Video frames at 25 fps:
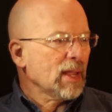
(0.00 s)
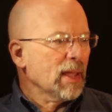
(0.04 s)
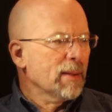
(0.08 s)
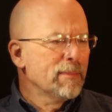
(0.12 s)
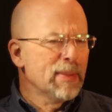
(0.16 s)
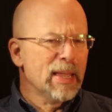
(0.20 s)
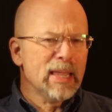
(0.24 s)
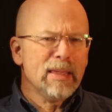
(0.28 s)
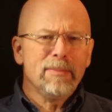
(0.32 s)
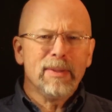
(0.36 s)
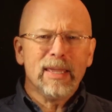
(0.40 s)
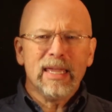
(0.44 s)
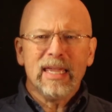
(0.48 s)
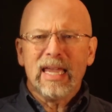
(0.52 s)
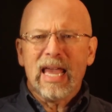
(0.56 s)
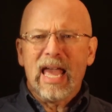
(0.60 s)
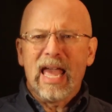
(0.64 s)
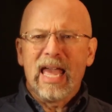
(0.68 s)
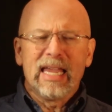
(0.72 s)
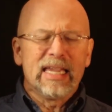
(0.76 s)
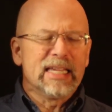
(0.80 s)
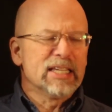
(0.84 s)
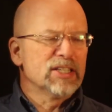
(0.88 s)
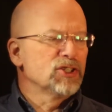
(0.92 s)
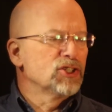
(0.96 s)
may be
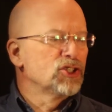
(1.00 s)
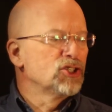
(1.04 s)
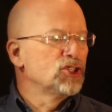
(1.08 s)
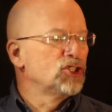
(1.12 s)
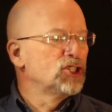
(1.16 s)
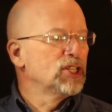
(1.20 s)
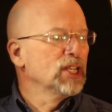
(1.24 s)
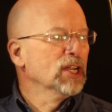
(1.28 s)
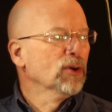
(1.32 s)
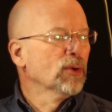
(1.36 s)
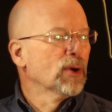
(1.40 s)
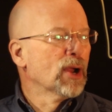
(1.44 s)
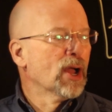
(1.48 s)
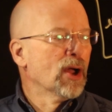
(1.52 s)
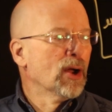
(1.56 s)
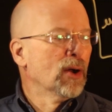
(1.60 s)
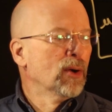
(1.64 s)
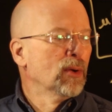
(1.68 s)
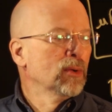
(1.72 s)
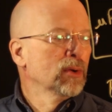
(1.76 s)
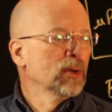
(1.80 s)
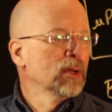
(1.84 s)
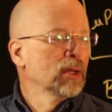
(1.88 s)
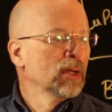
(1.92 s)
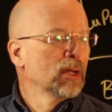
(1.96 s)
a
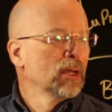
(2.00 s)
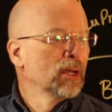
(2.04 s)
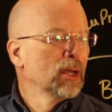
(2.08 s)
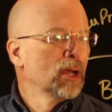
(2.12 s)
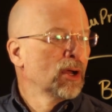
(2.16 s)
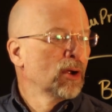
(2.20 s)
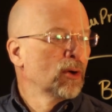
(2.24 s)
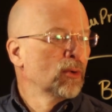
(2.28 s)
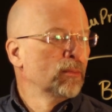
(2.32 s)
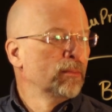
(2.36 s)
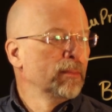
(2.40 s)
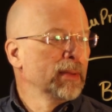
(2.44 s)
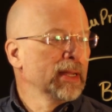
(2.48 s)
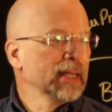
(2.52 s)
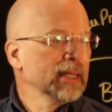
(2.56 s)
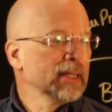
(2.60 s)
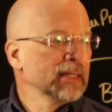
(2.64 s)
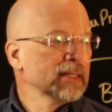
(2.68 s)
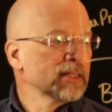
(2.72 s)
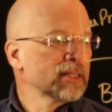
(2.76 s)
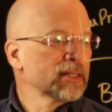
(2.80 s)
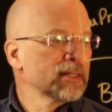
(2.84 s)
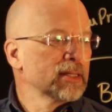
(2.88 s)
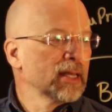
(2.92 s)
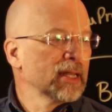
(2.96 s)
0
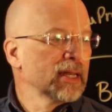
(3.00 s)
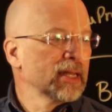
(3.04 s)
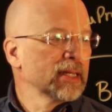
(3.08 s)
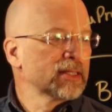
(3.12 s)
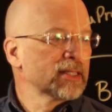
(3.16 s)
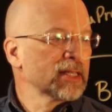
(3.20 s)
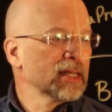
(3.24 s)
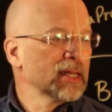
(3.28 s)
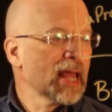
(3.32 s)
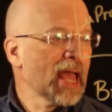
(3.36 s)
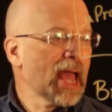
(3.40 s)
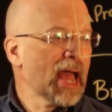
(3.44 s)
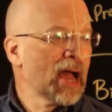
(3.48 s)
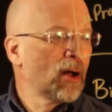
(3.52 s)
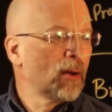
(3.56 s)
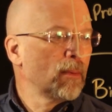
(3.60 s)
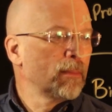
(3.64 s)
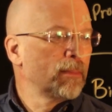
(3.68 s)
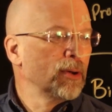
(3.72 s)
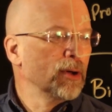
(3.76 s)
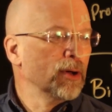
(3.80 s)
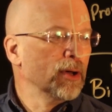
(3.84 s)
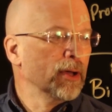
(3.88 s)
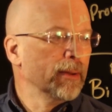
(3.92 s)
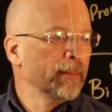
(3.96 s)
means that it's an
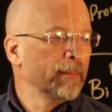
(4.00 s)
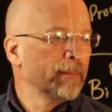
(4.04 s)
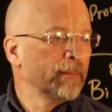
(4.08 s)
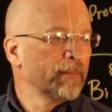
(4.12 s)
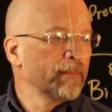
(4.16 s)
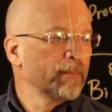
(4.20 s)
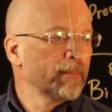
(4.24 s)
output.